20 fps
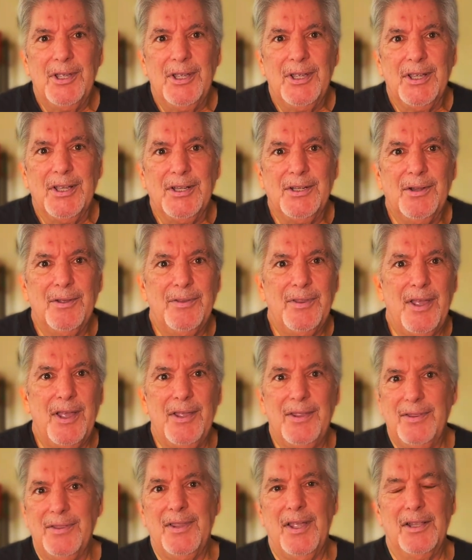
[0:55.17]
You know,
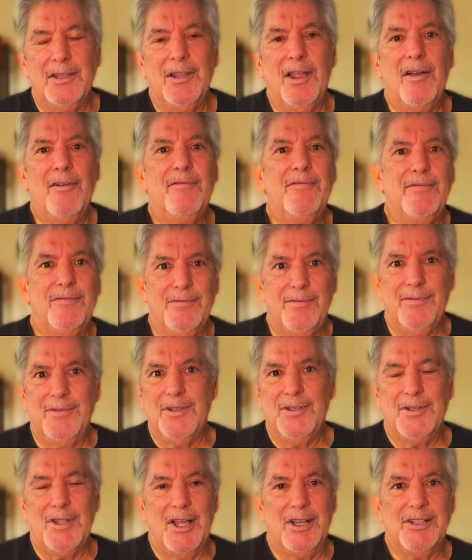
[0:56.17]
they love the
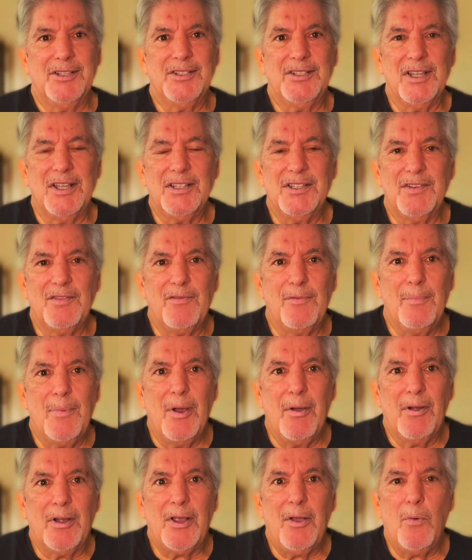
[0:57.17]
United States of
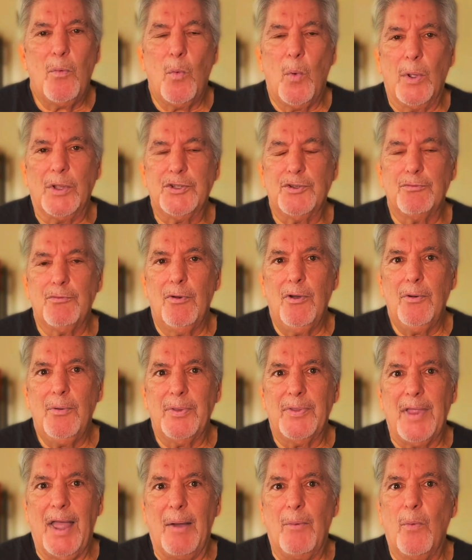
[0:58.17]
America. What's wrong
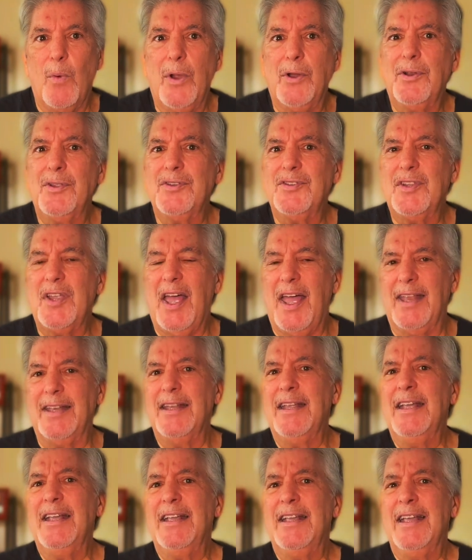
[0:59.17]
with that? Where does that
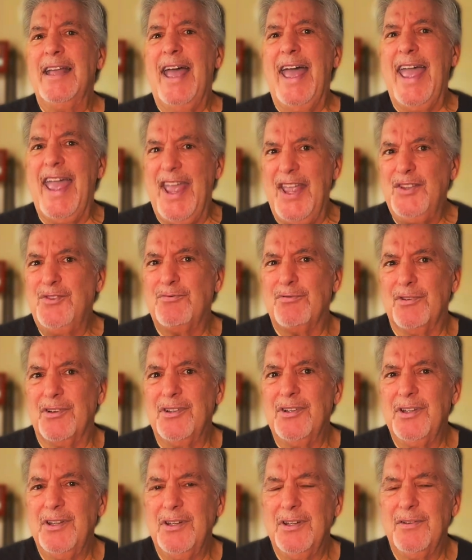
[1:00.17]

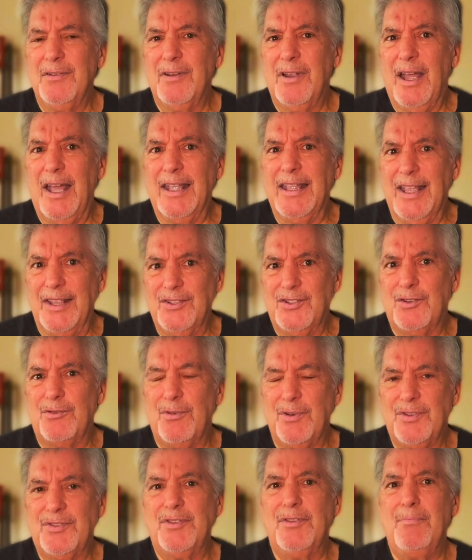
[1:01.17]
hatred against
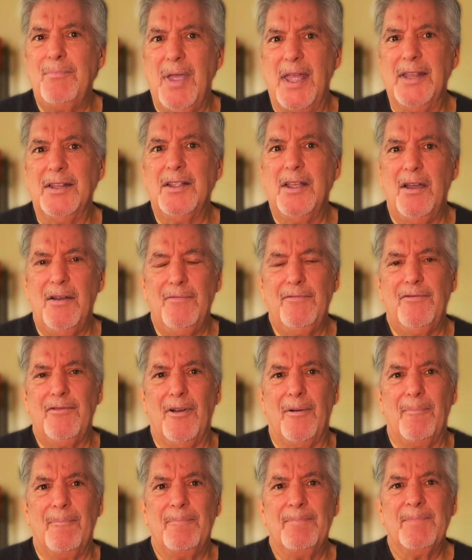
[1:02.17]
Christian men come
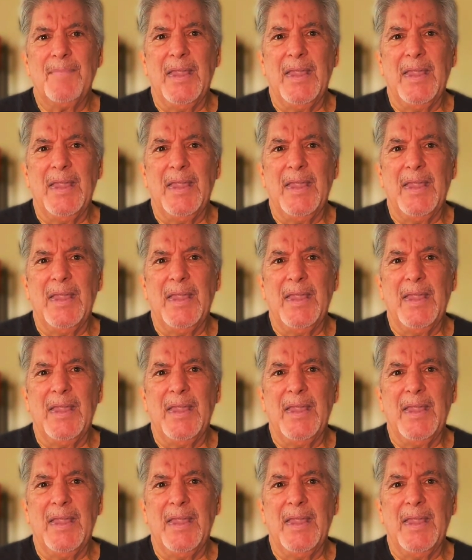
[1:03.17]
from?